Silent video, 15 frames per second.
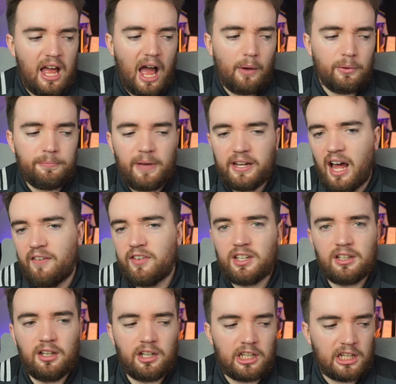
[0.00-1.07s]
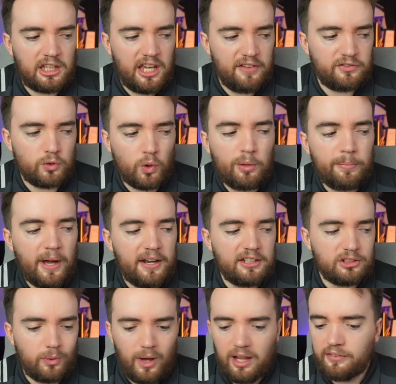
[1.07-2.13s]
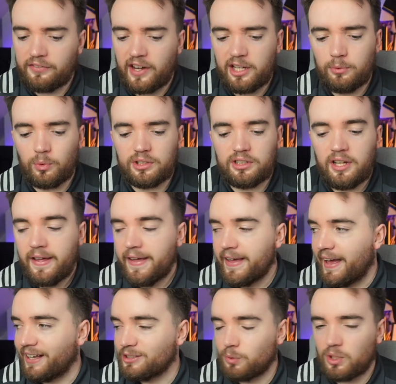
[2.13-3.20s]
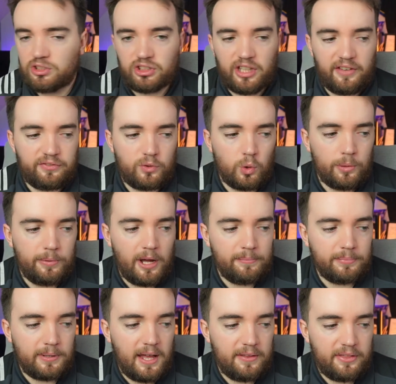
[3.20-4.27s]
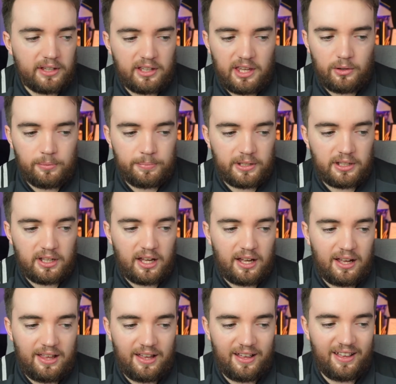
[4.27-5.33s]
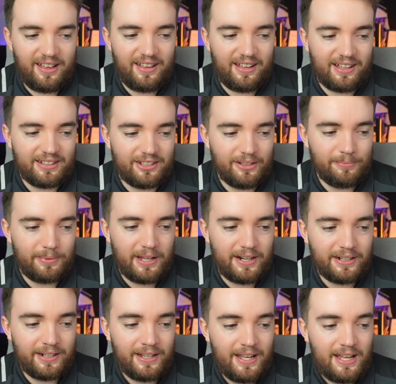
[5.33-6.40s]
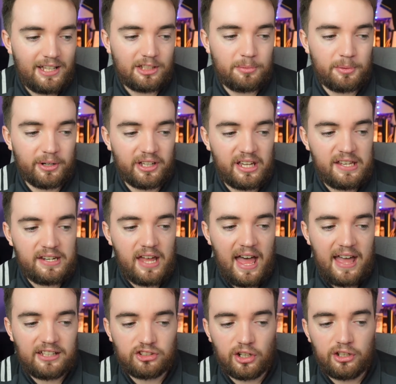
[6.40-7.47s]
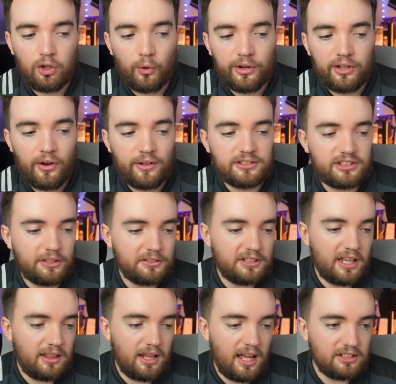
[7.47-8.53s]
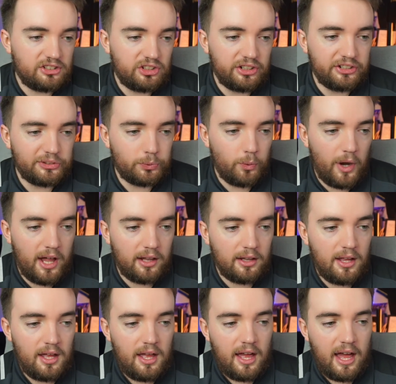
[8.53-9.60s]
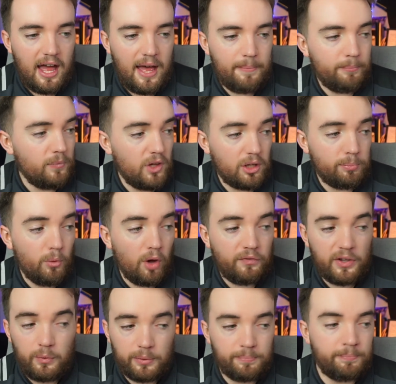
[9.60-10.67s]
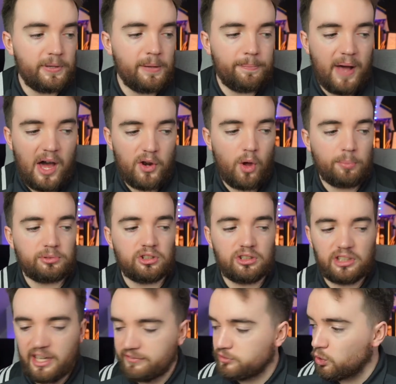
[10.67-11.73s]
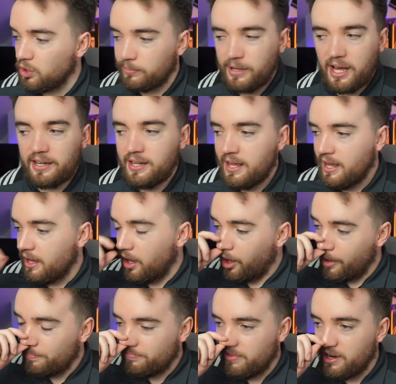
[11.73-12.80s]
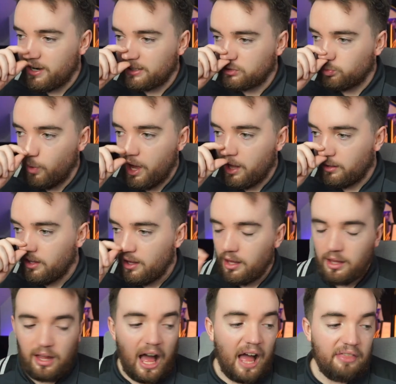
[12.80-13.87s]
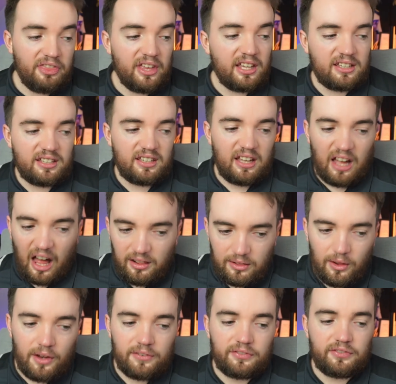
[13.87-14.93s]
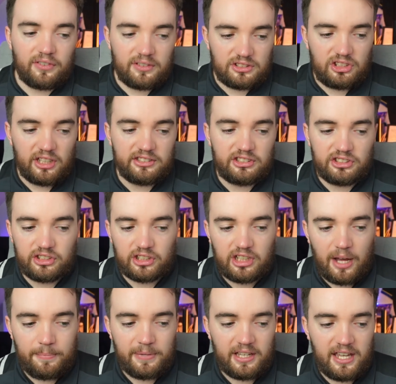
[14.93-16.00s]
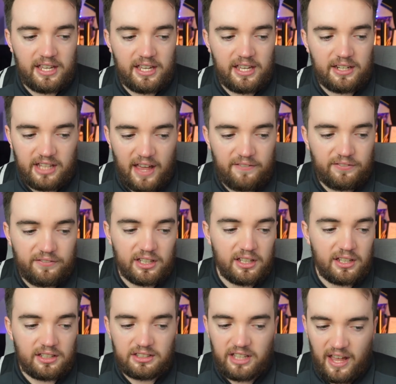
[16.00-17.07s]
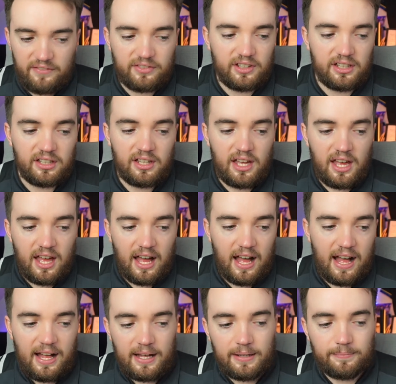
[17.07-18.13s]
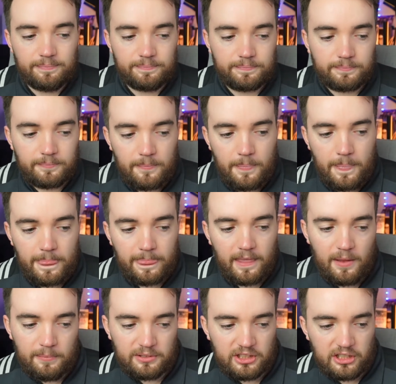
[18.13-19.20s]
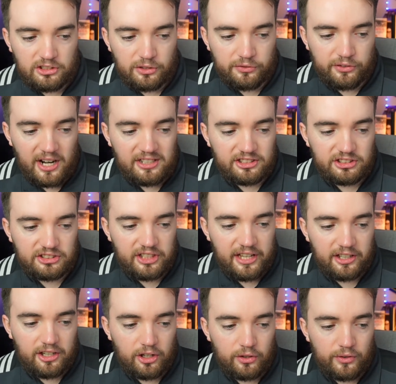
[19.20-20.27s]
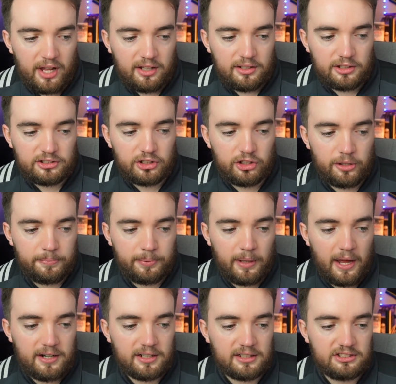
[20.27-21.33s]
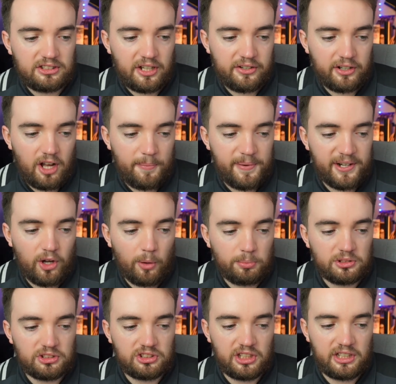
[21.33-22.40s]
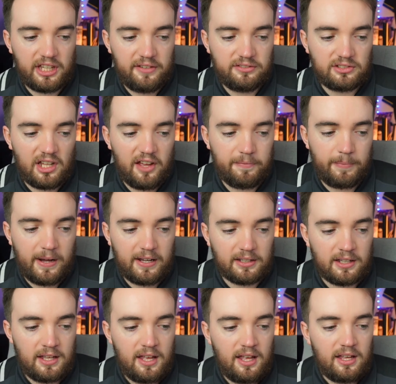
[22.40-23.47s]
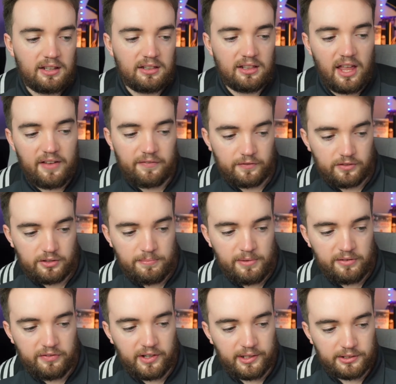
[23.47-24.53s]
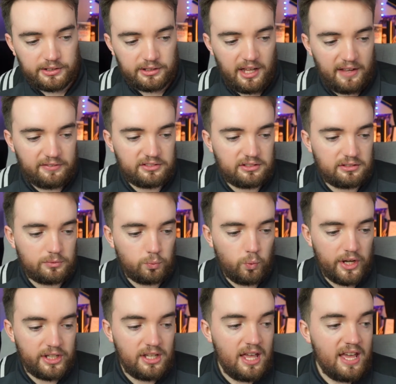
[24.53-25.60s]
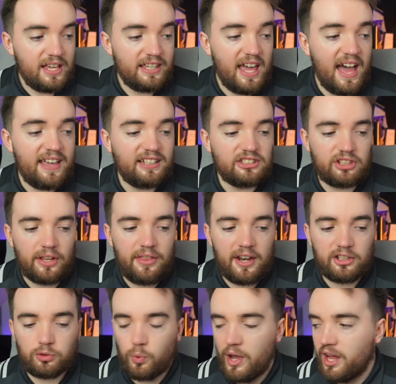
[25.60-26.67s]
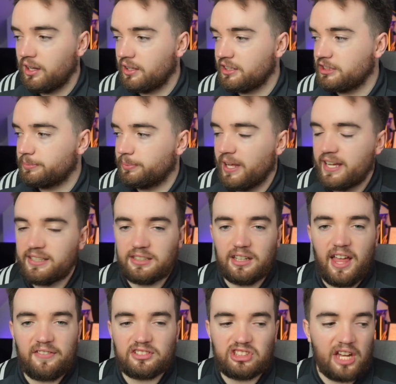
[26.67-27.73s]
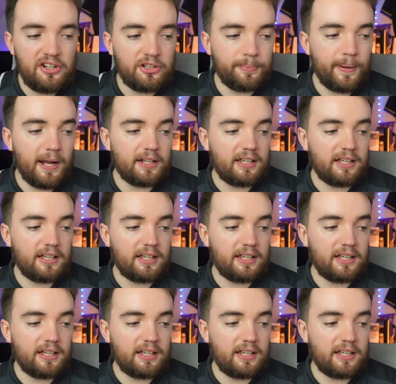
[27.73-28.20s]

I wouldn't mind having a look at Gift Orban as well. If anyone has watched Gift Orban play, I think he would be a good player to be bringing in. Sorry, Lorient he was at last year as well. Look, Moffi wouldn't be a bad option. Gift Orban up there as well. I think a lot of changes are coming in. Definitely. Let me see. So Fresh is saying Cucurella looks a good player considering how many options he gives. Left back, left midfielder, left left wing. Yeah, he's done that as well, and he's played left centre back.